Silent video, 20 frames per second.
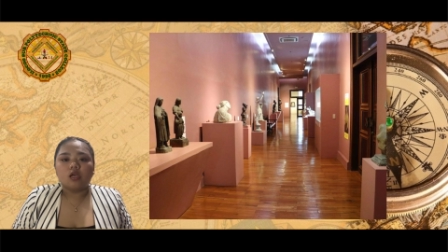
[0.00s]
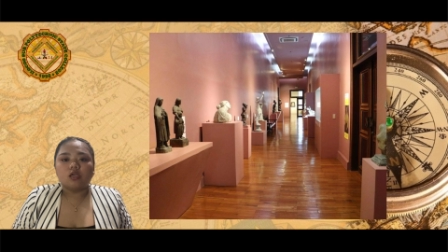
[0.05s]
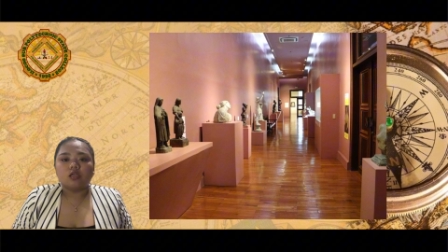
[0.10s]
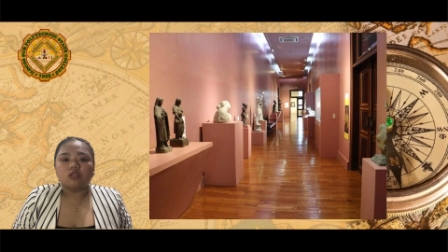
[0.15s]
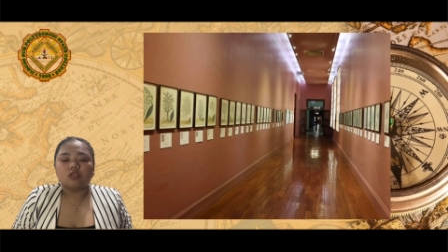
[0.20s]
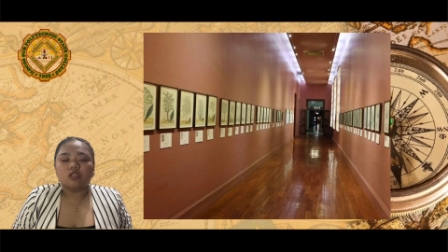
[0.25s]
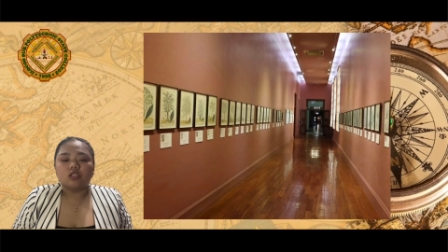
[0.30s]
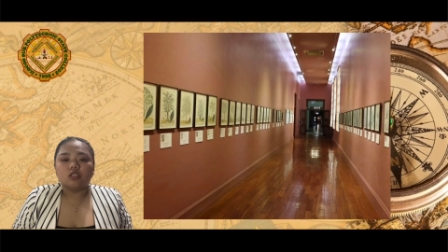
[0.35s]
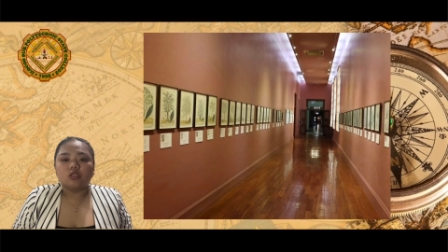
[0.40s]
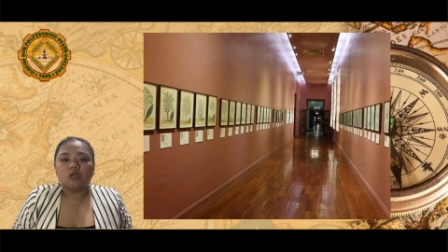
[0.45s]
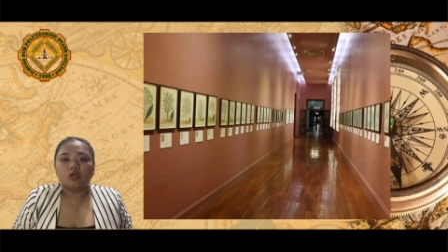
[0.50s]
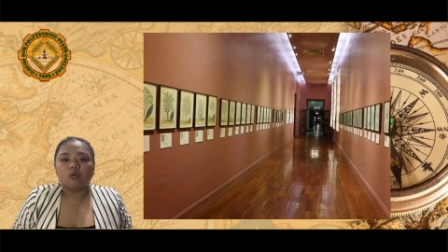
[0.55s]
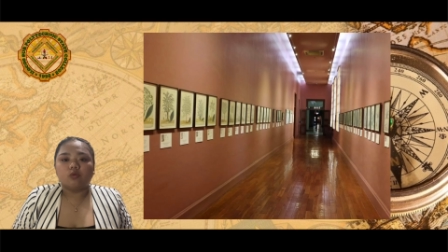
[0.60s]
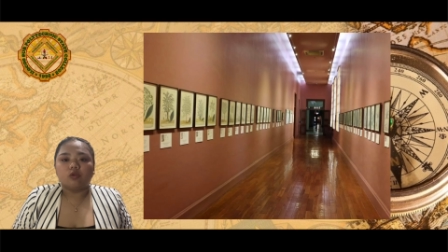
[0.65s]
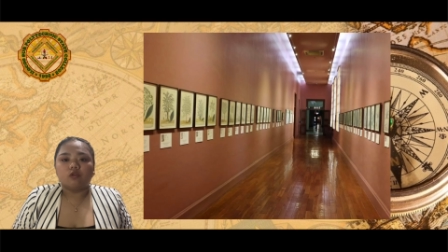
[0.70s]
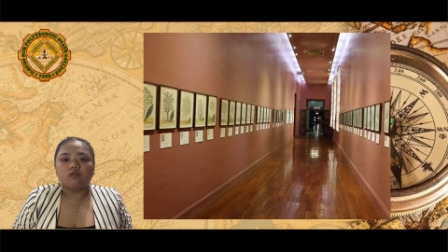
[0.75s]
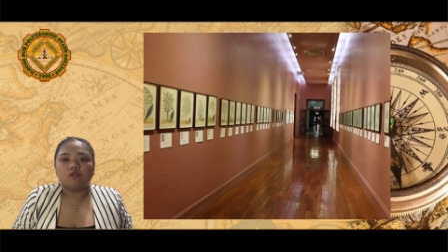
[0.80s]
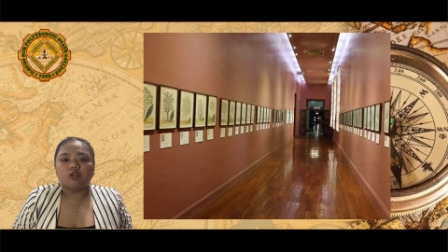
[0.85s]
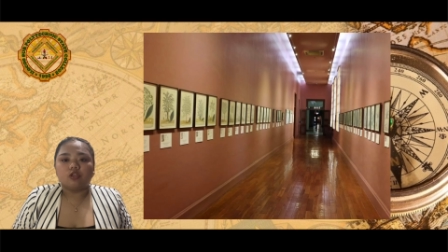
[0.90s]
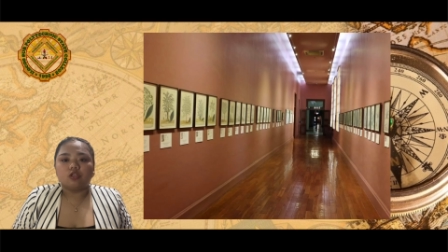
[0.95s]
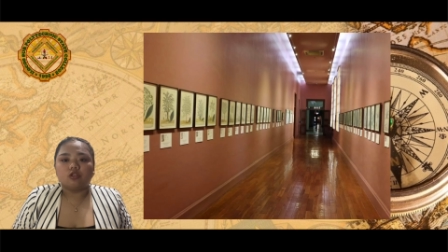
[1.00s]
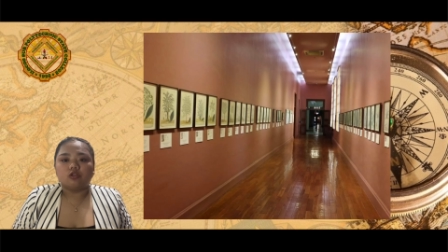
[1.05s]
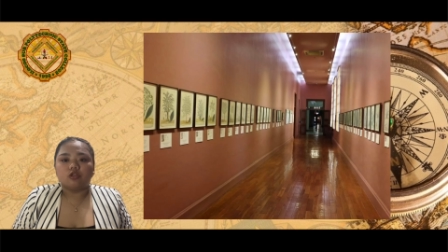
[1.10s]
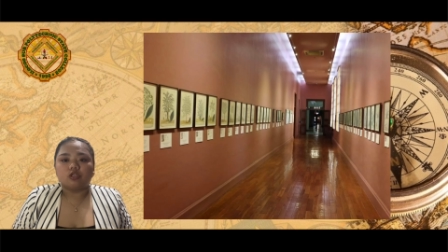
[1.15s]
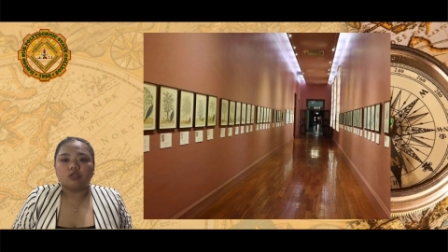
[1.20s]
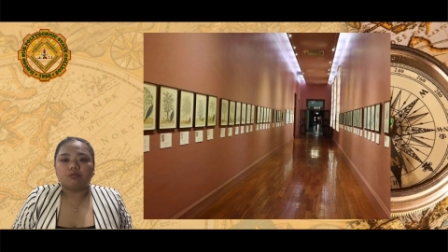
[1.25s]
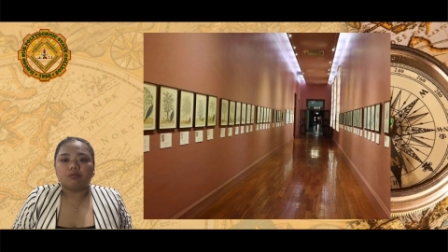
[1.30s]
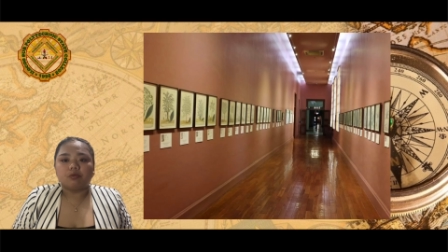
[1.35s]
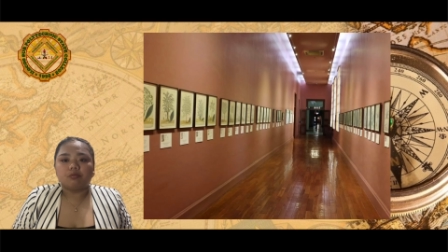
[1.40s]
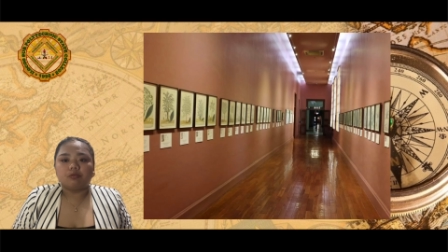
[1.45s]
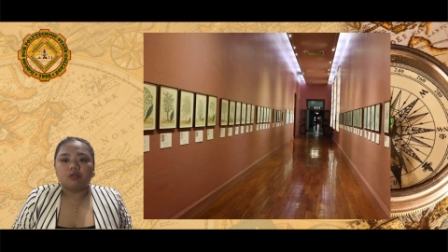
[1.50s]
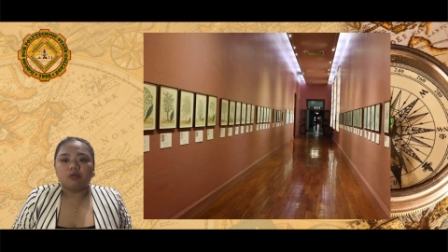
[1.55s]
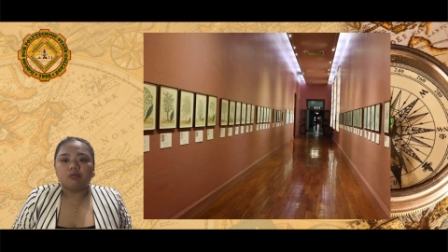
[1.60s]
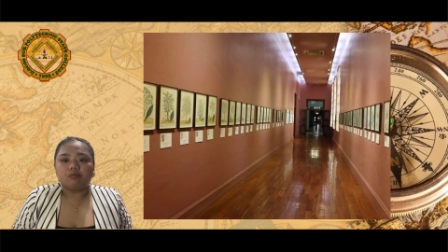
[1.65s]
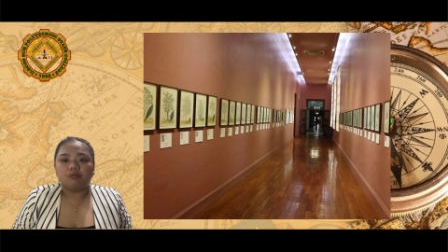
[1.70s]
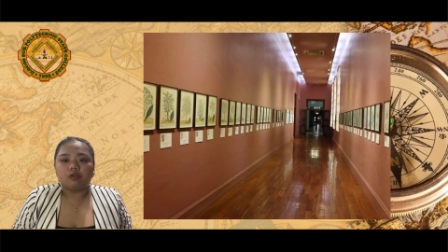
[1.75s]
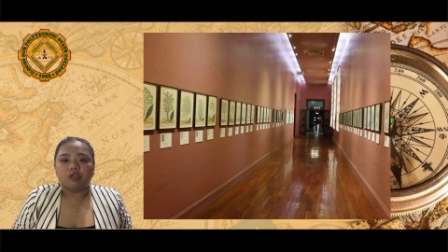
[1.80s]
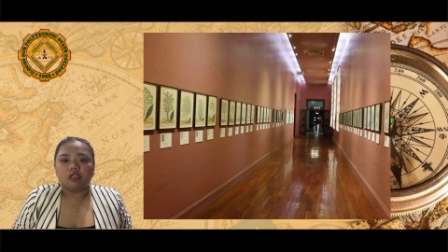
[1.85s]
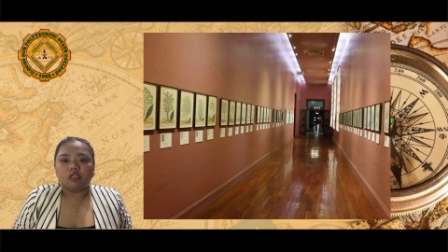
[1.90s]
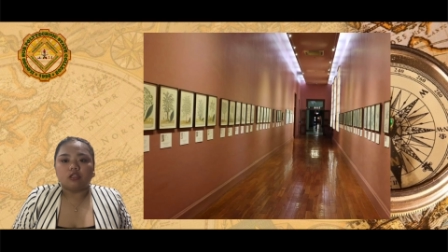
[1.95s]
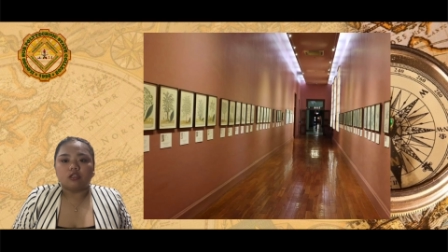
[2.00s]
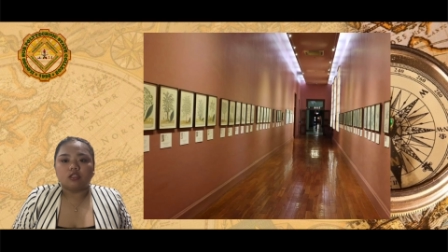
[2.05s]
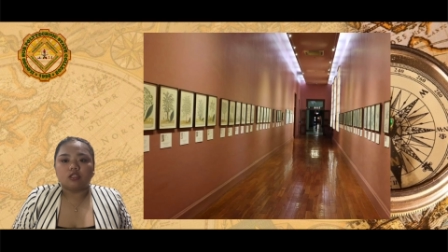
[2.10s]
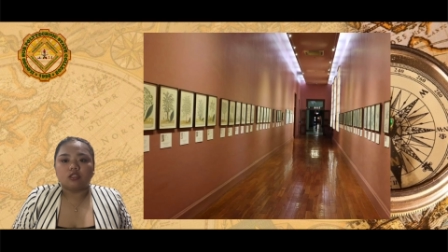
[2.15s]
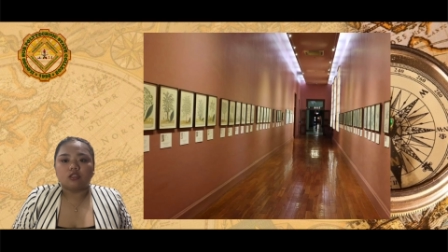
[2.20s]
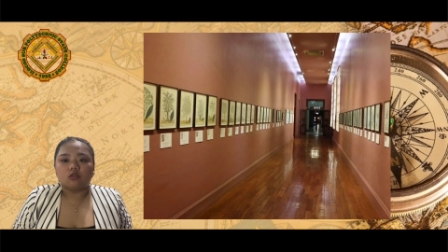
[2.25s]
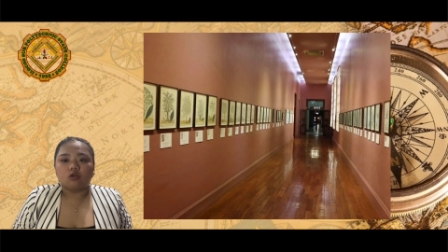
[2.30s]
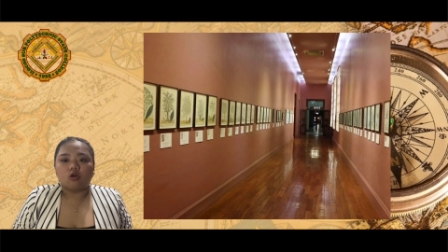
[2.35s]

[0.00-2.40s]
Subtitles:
This hallway features 50 prints